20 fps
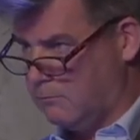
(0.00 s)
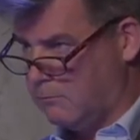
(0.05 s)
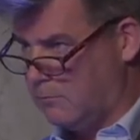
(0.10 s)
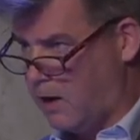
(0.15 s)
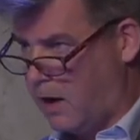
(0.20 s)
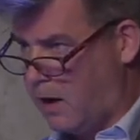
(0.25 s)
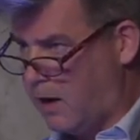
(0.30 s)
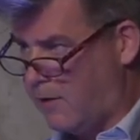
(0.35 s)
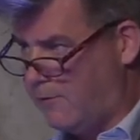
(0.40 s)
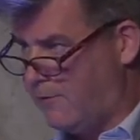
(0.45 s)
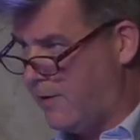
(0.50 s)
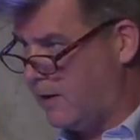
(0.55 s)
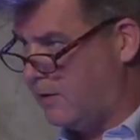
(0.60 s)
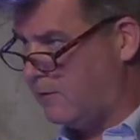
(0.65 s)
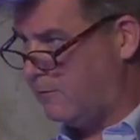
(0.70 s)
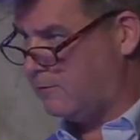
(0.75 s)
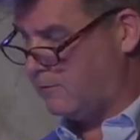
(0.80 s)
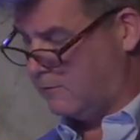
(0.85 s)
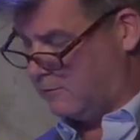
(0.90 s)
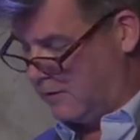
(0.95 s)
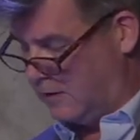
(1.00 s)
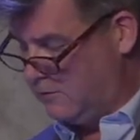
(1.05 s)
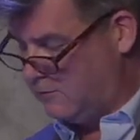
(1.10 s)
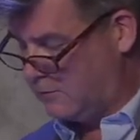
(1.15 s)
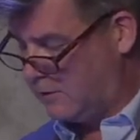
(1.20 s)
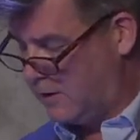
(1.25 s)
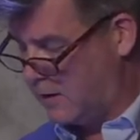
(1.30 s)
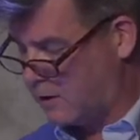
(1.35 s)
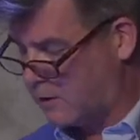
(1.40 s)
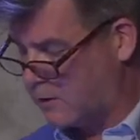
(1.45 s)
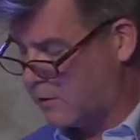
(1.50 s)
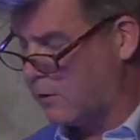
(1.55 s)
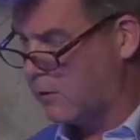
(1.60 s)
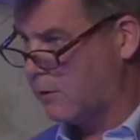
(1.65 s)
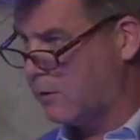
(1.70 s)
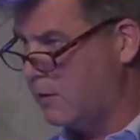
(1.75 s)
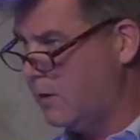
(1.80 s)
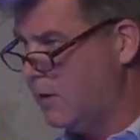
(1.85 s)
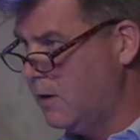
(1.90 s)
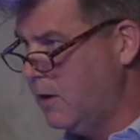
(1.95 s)
uh, that has essentially
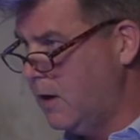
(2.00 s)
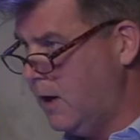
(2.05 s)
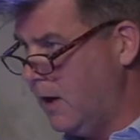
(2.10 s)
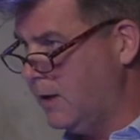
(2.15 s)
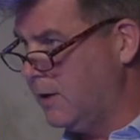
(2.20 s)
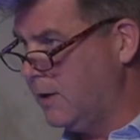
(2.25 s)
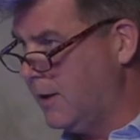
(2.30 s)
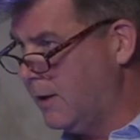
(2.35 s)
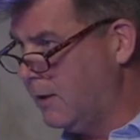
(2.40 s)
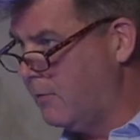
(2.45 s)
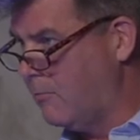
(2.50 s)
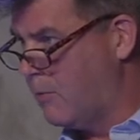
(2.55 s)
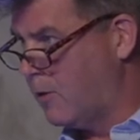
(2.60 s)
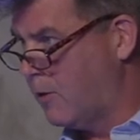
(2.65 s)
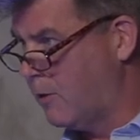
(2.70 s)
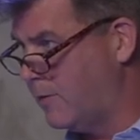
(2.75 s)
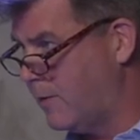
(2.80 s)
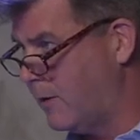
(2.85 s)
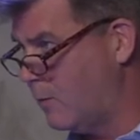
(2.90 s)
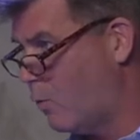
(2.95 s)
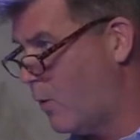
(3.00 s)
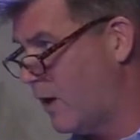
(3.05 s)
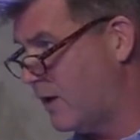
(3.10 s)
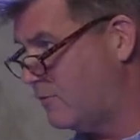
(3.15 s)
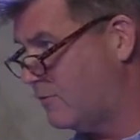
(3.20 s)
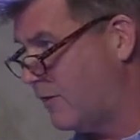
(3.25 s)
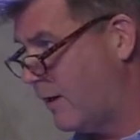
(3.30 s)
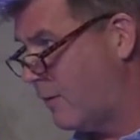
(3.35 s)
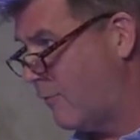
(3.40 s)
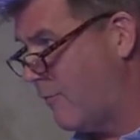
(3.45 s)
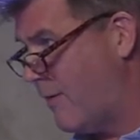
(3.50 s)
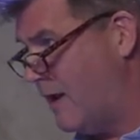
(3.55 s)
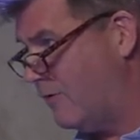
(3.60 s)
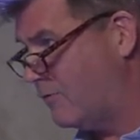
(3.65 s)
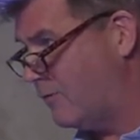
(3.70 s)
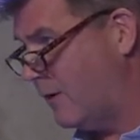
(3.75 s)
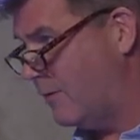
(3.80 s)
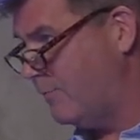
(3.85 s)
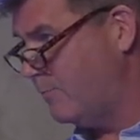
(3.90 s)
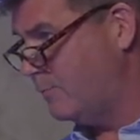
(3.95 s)
occurred in little more than one
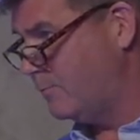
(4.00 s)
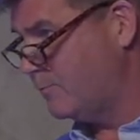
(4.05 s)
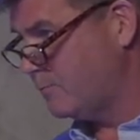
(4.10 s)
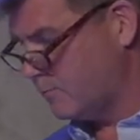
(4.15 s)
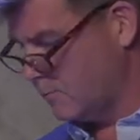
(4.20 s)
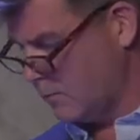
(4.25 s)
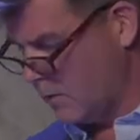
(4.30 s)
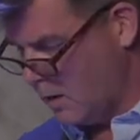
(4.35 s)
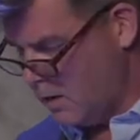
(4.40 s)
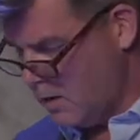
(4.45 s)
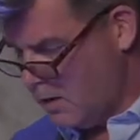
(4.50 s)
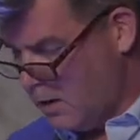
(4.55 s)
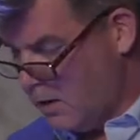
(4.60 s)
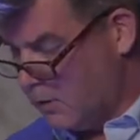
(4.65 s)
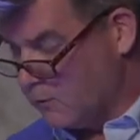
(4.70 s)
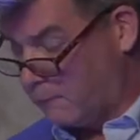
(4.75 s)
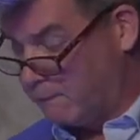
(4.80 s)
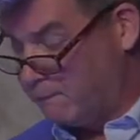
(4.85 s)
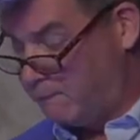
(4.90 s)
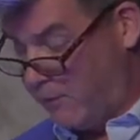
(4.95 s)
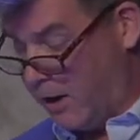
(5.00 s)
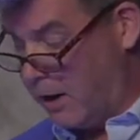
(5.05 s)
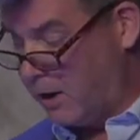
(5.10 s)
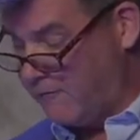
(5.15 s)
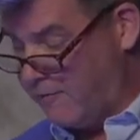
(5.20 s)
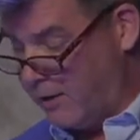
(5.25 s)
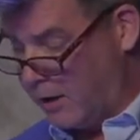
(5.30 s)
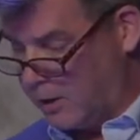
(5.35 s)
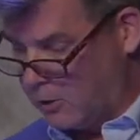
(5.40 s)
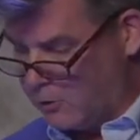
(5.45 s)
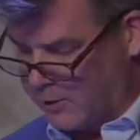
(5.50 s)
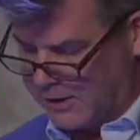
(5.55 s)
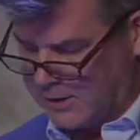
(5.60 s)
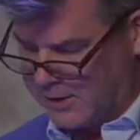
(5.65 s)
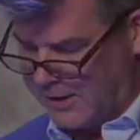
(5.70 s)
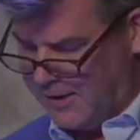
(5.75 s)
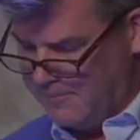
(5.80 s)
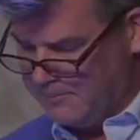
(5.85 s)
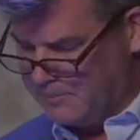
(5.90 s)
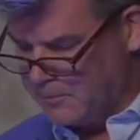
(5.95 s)
generation. So, very, very
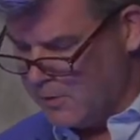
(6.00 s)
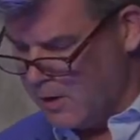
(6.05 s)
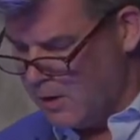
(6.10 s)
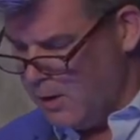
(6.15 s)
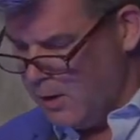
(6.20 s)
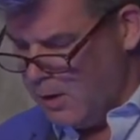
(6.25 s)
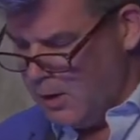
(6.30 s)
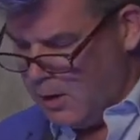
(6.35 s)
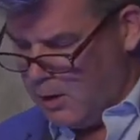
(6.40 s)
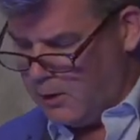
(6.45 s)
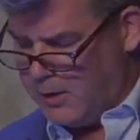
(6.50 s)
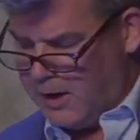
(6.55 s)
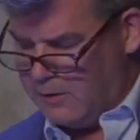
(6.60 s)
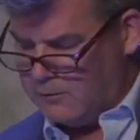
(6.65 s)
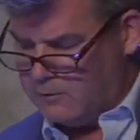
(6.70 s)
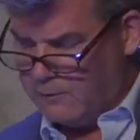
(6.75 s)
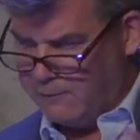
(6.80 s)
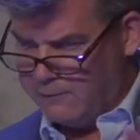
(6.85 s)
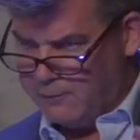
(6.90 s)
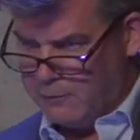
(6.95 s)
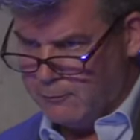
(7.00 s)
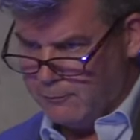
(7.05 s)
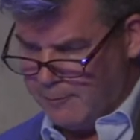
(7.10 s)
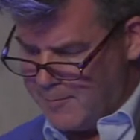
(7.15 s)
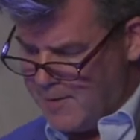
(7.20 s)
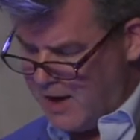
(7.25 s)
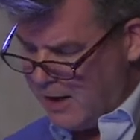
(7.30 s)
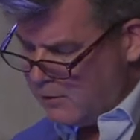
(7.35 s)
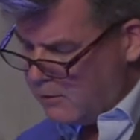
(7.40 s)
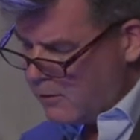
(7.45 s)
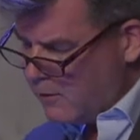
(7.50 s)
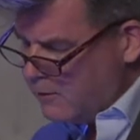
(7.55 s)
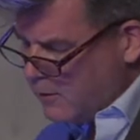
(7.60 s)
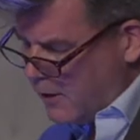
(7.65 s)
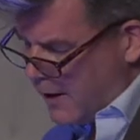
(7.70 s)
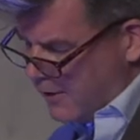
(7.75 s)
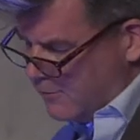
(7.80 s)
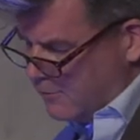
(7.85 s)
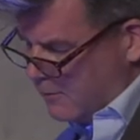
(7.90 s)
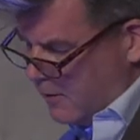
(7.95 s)
quickly. Okay, so for the remainder of the
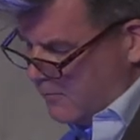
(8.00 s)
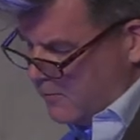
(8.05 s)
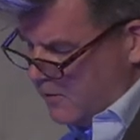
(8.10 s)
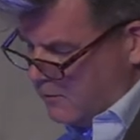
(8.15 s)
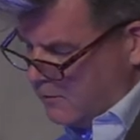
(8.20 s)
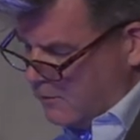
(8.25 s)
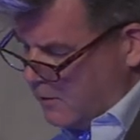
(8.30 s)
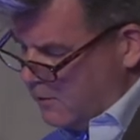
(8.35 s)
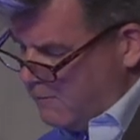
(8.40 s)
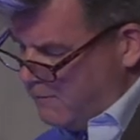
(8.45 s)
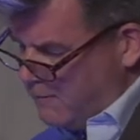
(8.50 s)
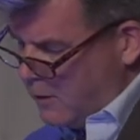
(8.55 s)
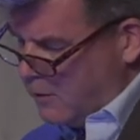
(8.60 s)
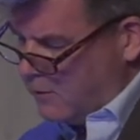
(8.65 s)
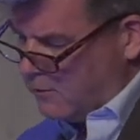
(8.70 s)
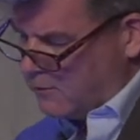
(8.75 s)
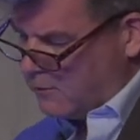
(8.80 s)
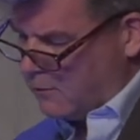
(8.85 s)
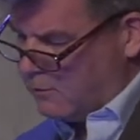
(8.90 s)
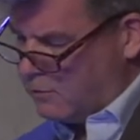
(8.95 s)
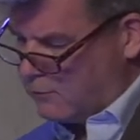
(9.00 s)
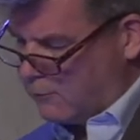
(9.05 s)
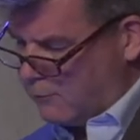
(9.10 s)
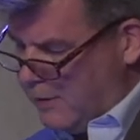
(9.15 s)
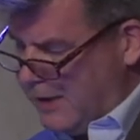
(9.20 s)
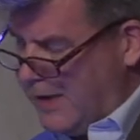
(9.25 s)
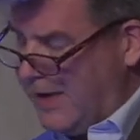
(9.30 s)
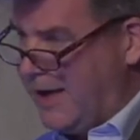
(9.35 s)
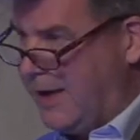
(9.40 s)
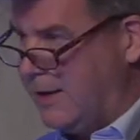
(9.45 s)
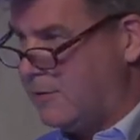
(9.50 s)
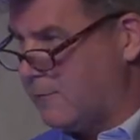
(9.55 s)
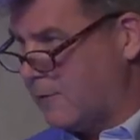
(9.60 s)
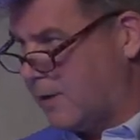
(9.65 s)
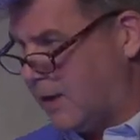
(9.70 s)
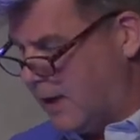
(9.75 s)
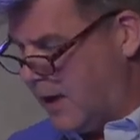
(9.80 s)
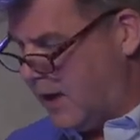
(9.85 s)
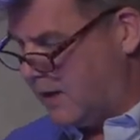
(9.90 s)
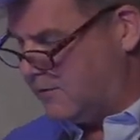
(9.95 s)
lecture, I'm just going to focus on three
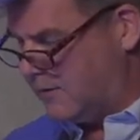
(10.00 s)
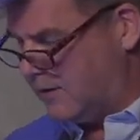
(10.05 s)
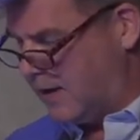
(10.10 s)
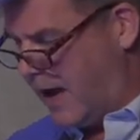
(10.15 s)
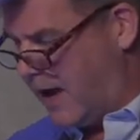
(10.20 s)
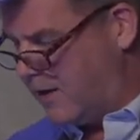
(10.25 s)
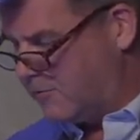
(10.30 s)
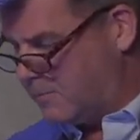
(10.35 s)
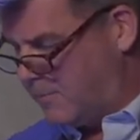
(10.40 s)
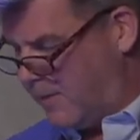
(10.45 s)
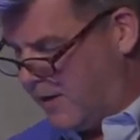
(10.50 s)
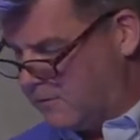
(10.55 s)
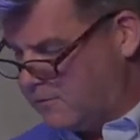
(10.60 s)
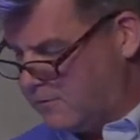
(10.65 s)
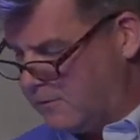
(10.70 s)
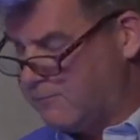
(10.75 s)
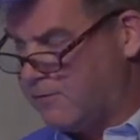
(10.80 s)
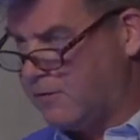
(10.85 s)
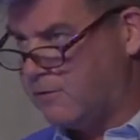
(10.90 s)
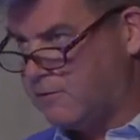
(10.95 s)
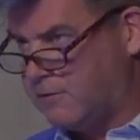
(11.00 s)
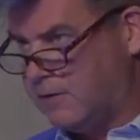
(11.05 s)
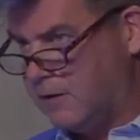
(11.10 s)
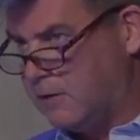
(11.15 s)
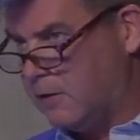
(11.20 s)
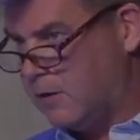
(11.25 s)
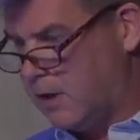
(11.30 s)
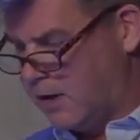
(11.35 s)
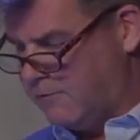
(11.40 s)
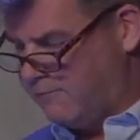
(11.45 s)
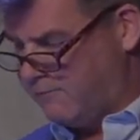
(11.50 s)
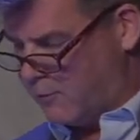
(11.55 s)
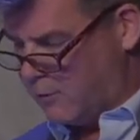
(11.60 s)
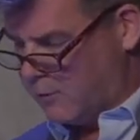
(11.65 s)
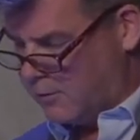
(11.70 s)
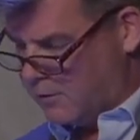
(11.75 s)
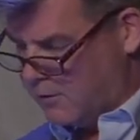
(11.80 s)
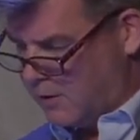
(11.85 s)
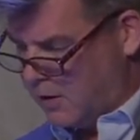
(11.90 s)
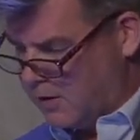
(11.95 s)
interconnected aspects of the still
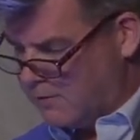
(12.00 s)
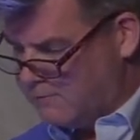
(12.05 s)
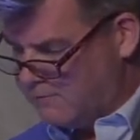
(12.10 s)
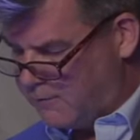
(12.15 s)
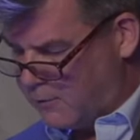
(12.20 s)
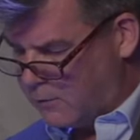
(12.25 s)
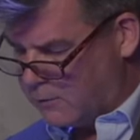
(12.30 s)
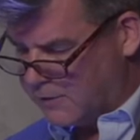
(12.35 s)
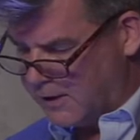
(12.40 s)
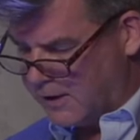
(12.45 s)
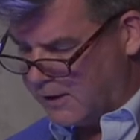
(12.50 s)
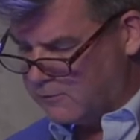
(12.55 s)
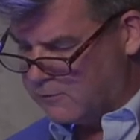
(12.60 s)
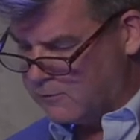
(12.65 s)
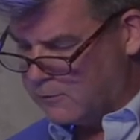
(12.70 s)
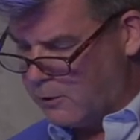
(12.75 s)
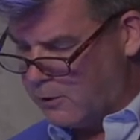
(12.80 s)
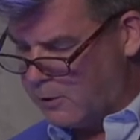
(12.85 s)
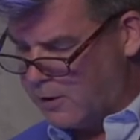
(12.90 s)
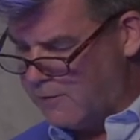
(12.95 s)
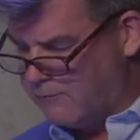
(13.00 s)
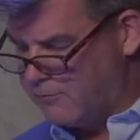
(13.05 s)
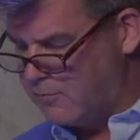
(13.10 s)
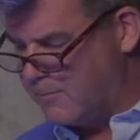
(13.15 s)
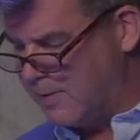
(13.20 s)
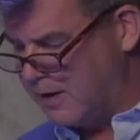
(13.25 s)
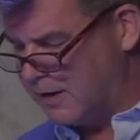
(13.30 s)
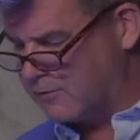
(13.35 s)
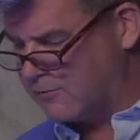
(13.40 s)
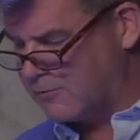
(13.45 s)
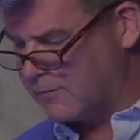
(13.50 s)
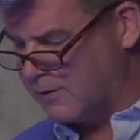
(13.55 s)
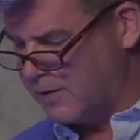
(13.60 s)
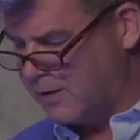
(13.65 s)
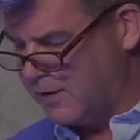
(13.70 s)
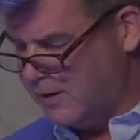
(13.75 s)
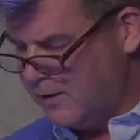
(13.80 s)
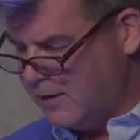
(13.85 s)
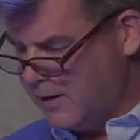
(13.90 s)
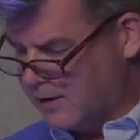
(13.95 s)
unfolding story of the
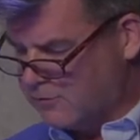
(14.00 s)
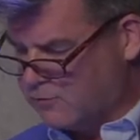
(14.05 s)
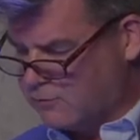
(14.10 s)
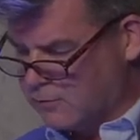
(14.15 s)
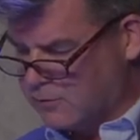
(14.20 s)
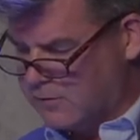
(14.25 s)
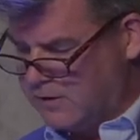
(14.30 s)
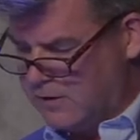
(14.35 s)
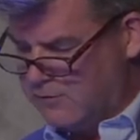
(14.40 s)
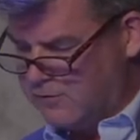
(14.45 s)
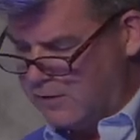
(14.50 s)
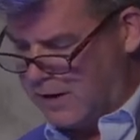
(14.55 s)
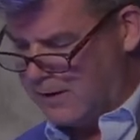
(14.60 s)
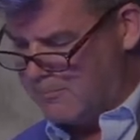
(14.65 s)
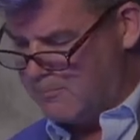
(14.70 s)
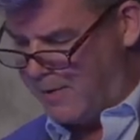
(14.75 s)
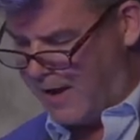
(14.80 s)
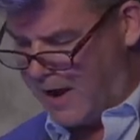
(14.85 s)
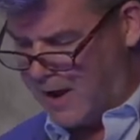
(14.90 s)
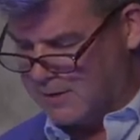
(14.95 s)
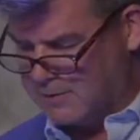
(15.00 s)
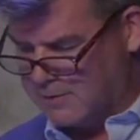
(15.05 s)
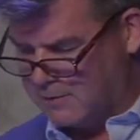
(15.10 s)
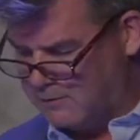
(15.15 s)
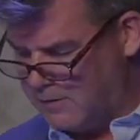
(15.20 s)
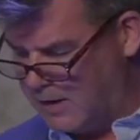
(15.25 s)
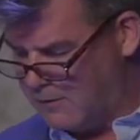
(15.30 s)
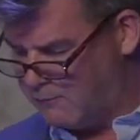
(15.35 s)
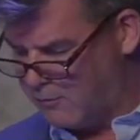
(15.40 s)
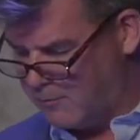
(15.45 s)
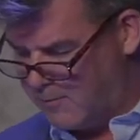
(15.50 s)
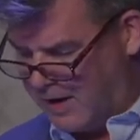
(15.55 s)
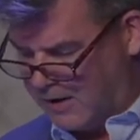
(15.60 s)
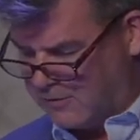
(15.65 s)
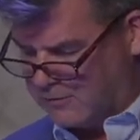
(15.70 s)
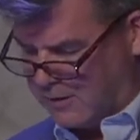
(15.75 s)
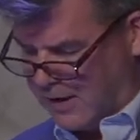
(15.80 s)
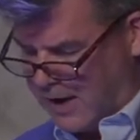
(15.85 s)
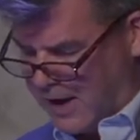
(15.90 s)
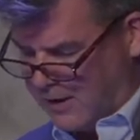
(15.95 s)
military and strategic impact of the
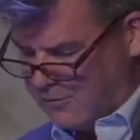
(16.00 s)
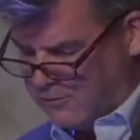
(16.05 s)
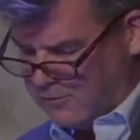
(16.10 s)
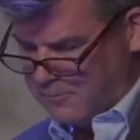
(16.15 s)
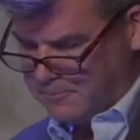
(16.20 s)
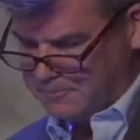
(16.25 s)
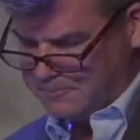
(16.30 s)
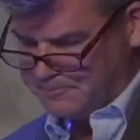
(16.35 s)
information age.